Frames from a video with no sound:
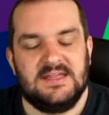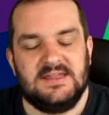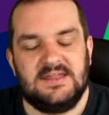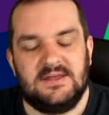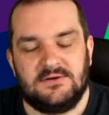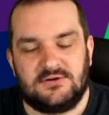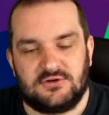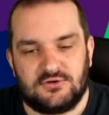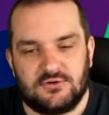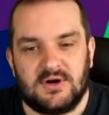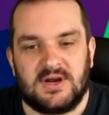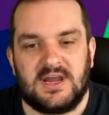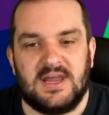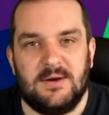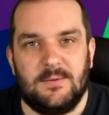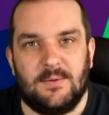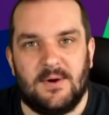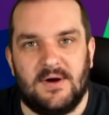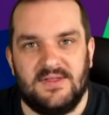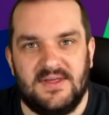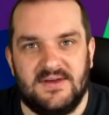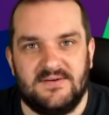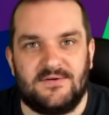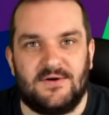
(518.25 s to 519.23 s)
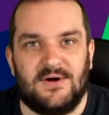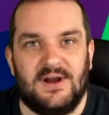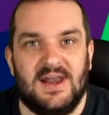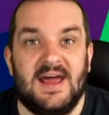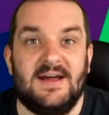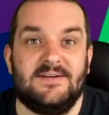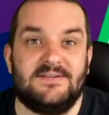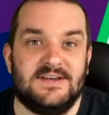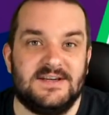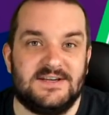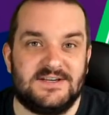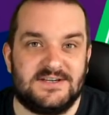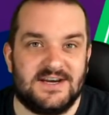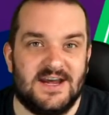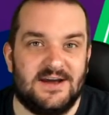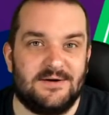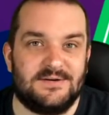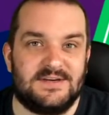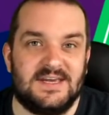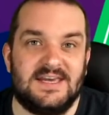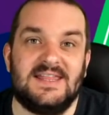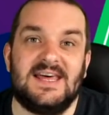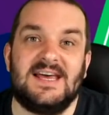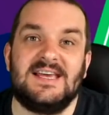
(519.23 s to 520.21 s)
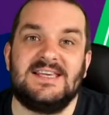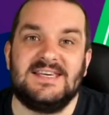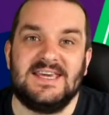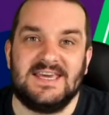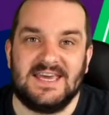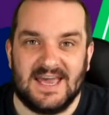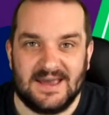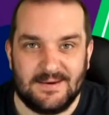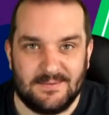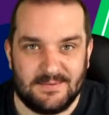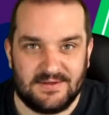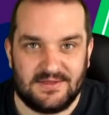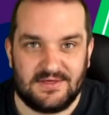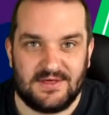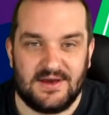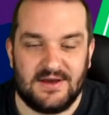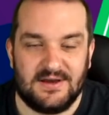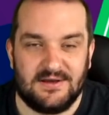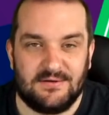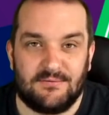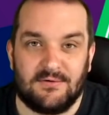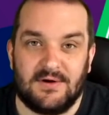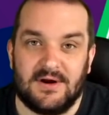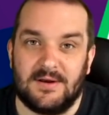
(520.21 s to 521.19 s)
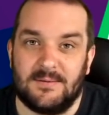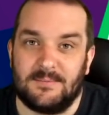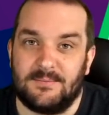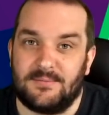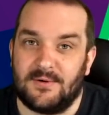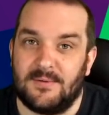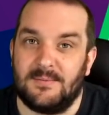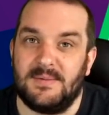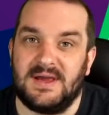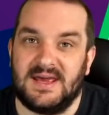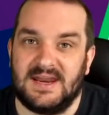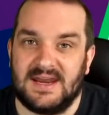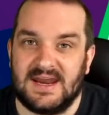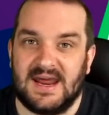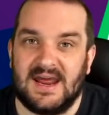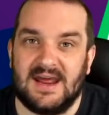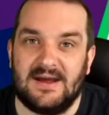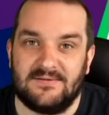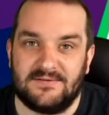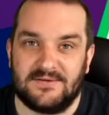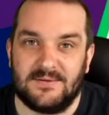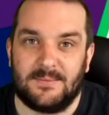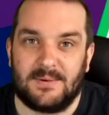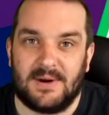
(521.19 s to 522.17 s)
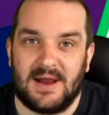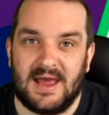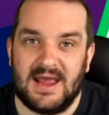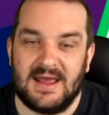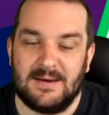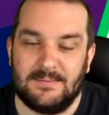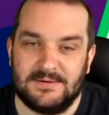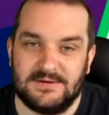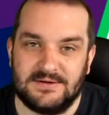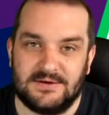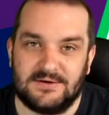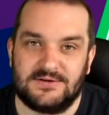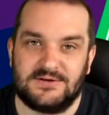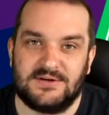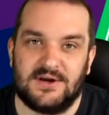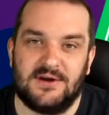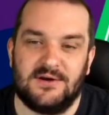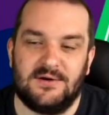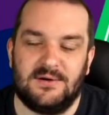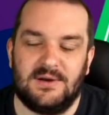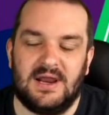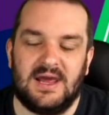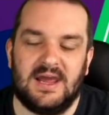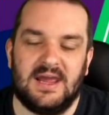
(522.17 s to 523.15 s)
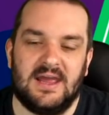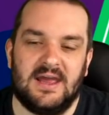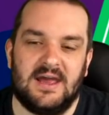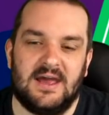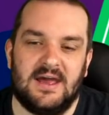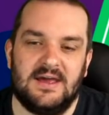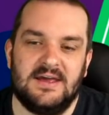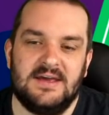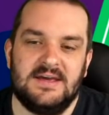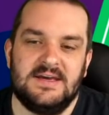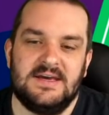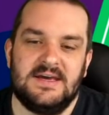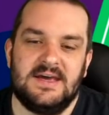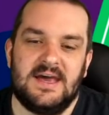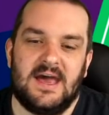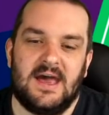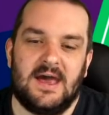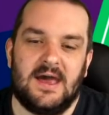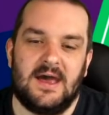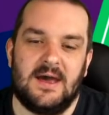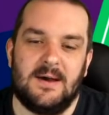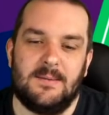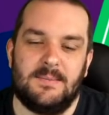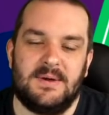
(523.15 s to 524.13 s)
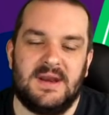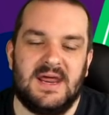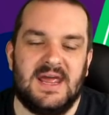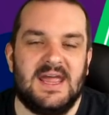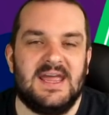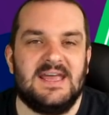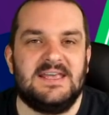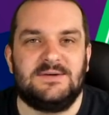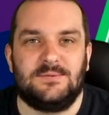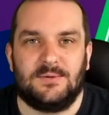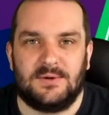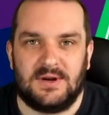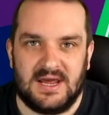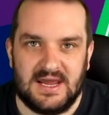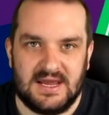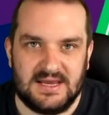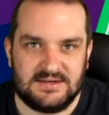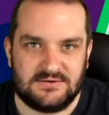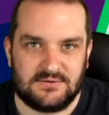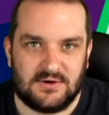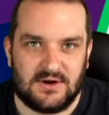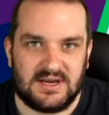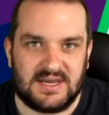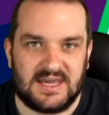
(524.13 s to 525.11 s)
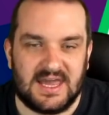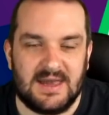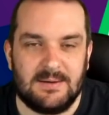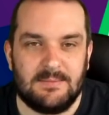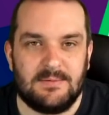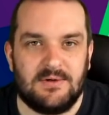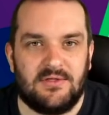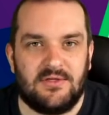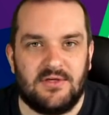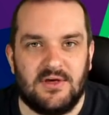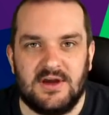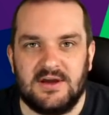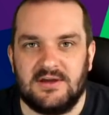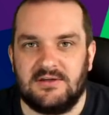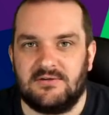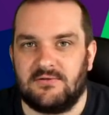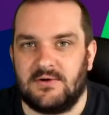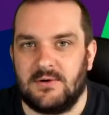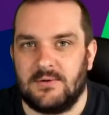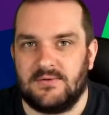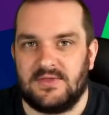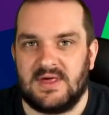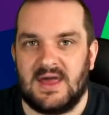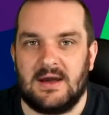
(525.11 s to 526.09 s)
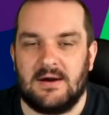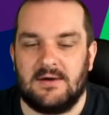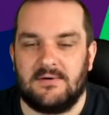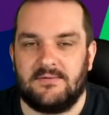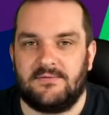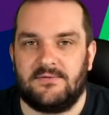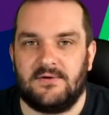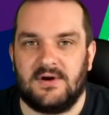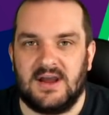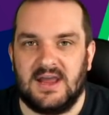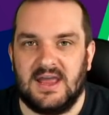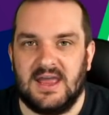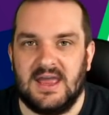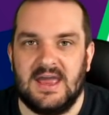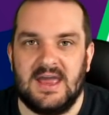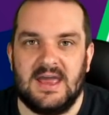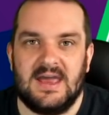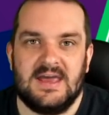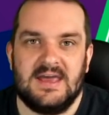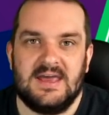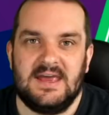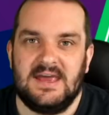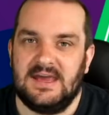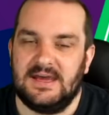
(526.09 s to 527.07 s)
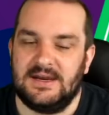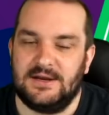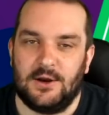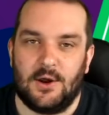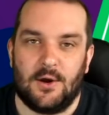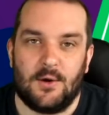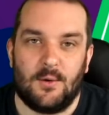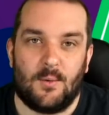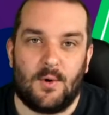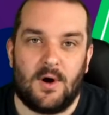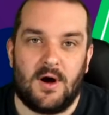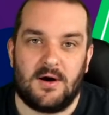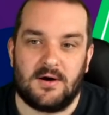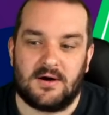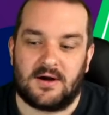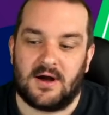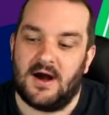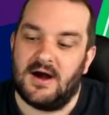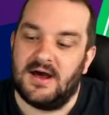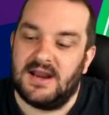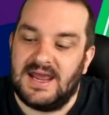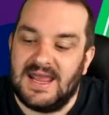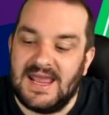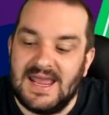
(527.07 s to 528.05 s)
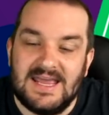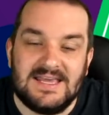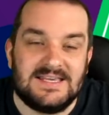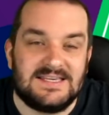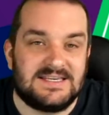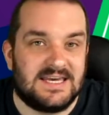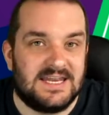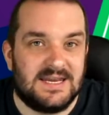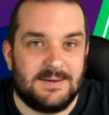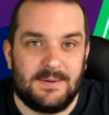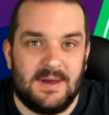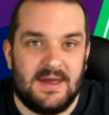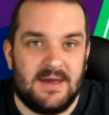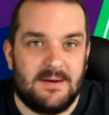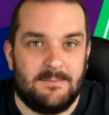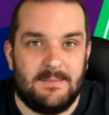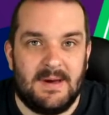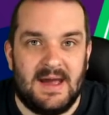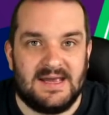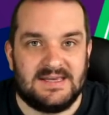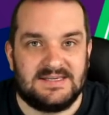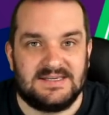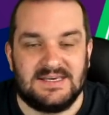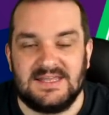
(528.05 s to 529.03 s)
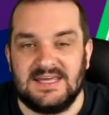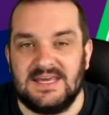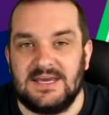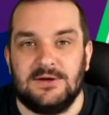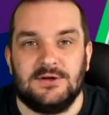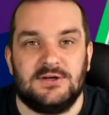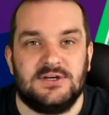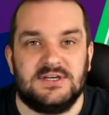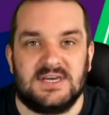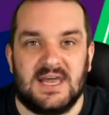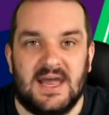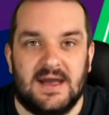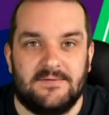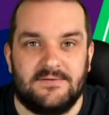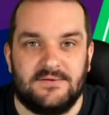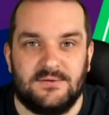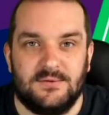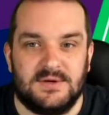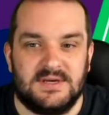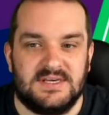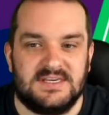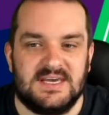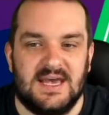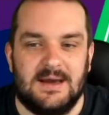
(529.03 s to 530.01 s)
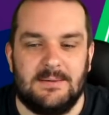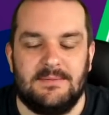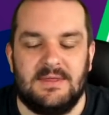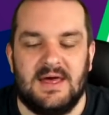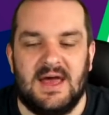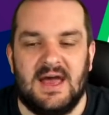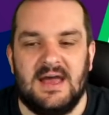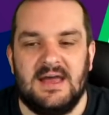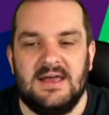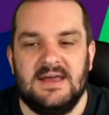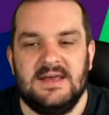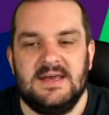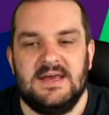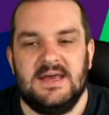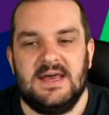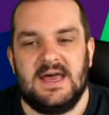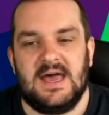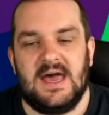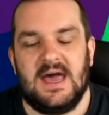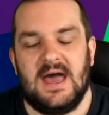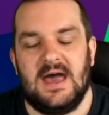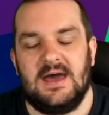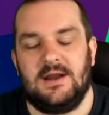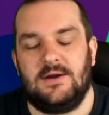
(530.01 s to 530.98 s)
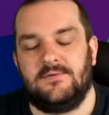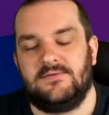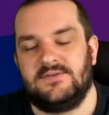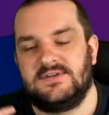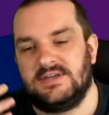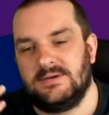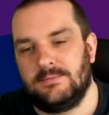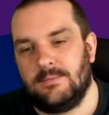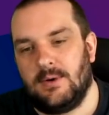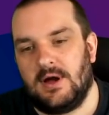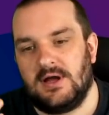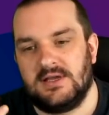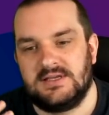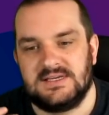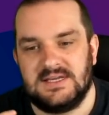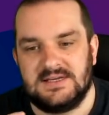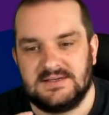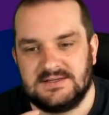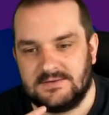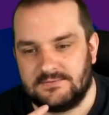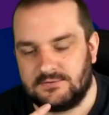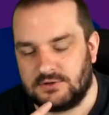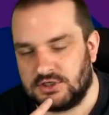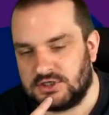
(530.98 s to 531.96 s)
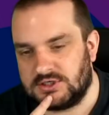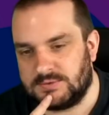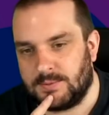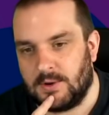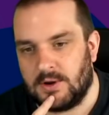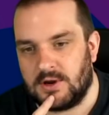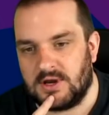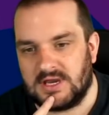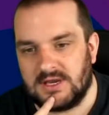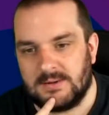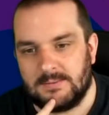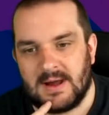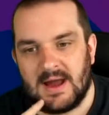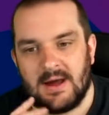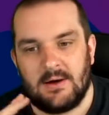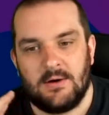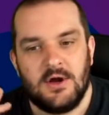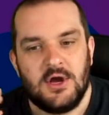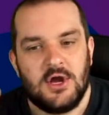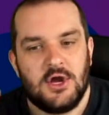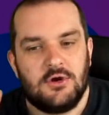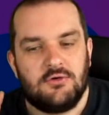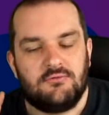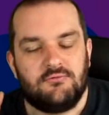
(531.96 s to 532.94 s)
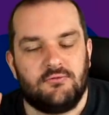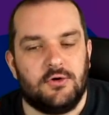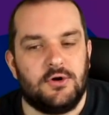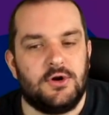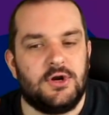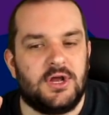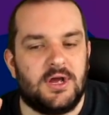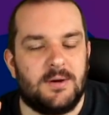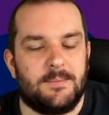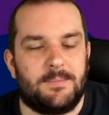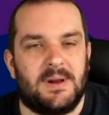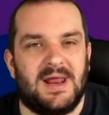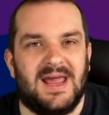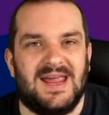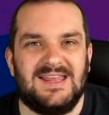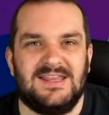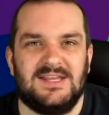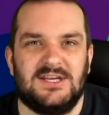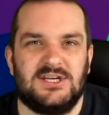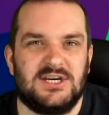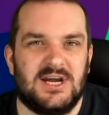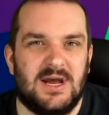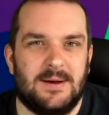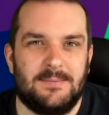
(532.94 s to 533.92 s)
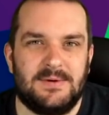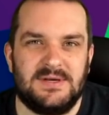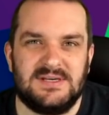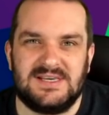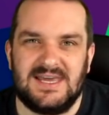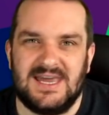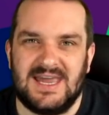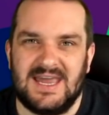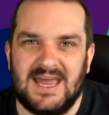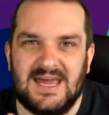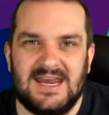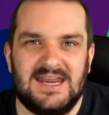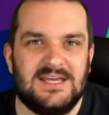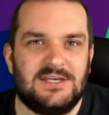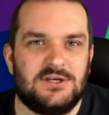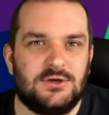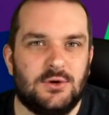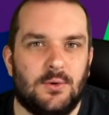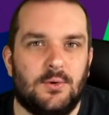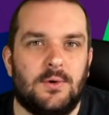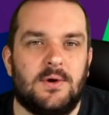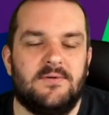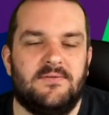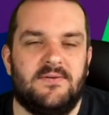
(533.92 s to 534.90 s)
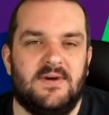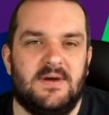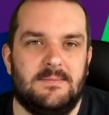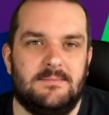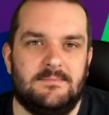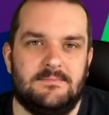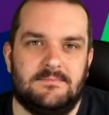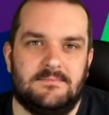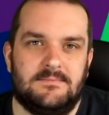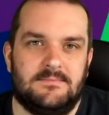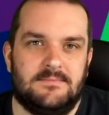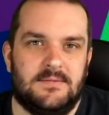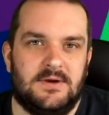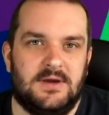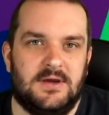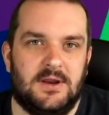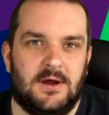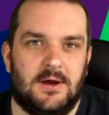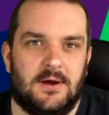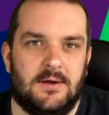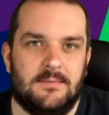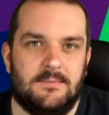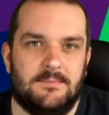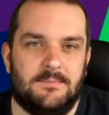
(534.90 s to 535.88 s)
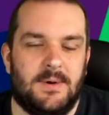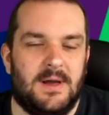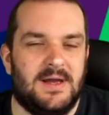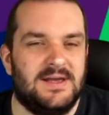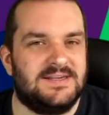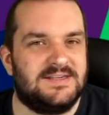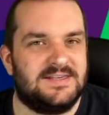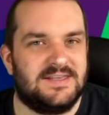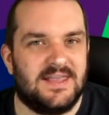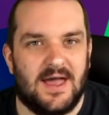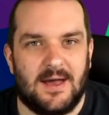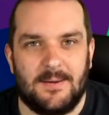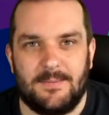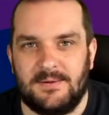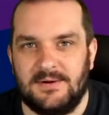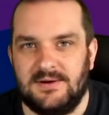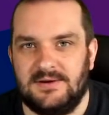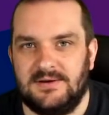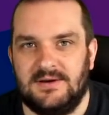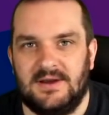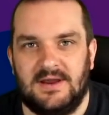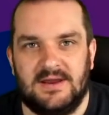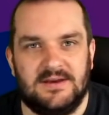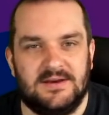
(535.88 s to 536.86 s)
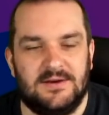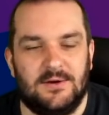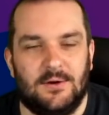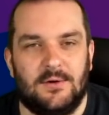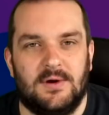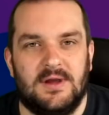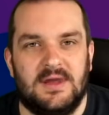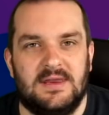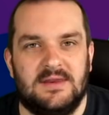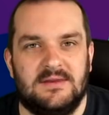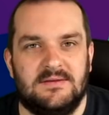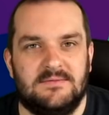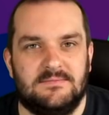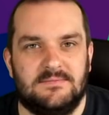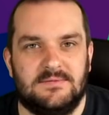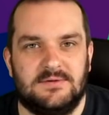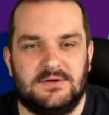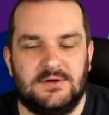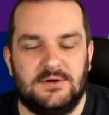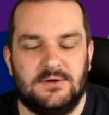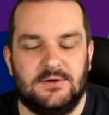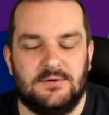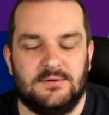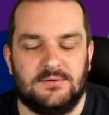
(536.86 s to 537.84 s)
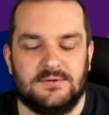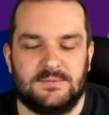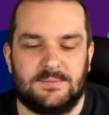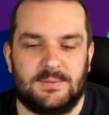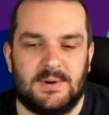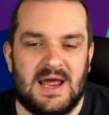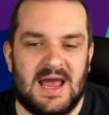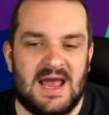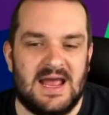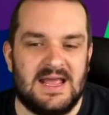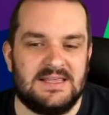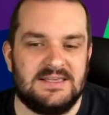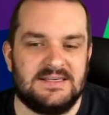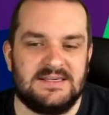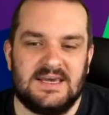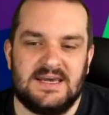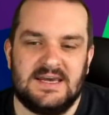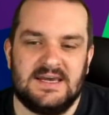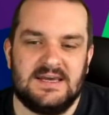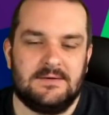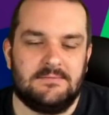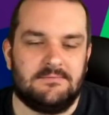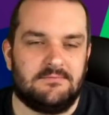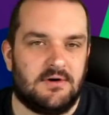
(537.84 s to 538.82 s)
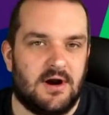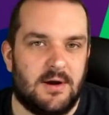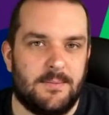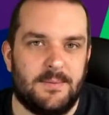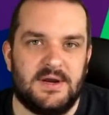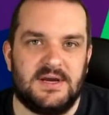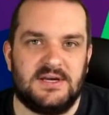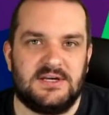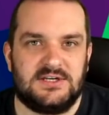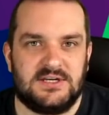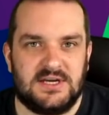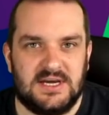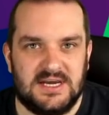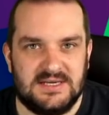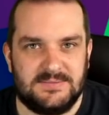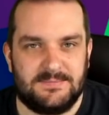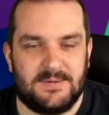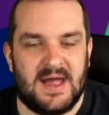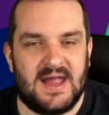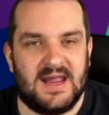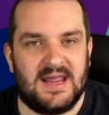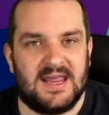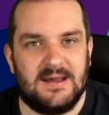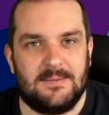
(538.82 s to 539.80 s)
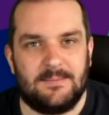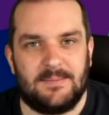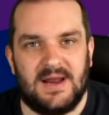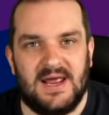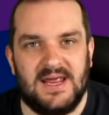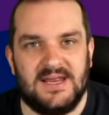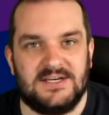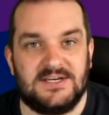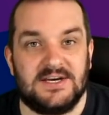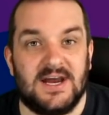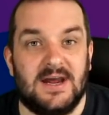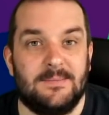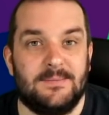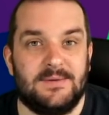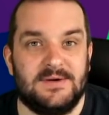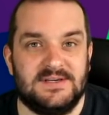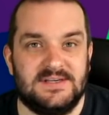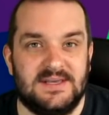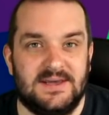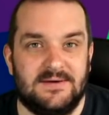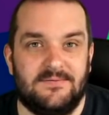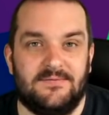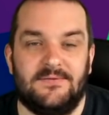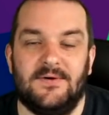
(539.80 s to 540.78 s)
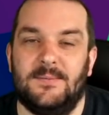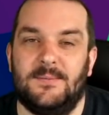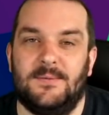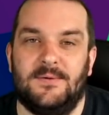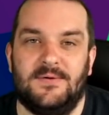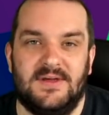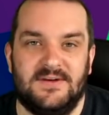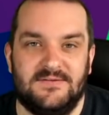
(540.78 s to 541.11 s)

The tricky one they've got left is Chelsea, and that's in game week 33, and I'm probably going to have to play him, as I'll show you later, but it is what it is, right? Game week 33 without a free hit and no wild card is going to be a mess. I think you just have to accept that, and obviously Martinez, as I've just spoken about. Rudiger played in the Champions League. Any talk of him, you know, bust up and not in Tuchel's plans, rubbish. He's back in playing Champions League football.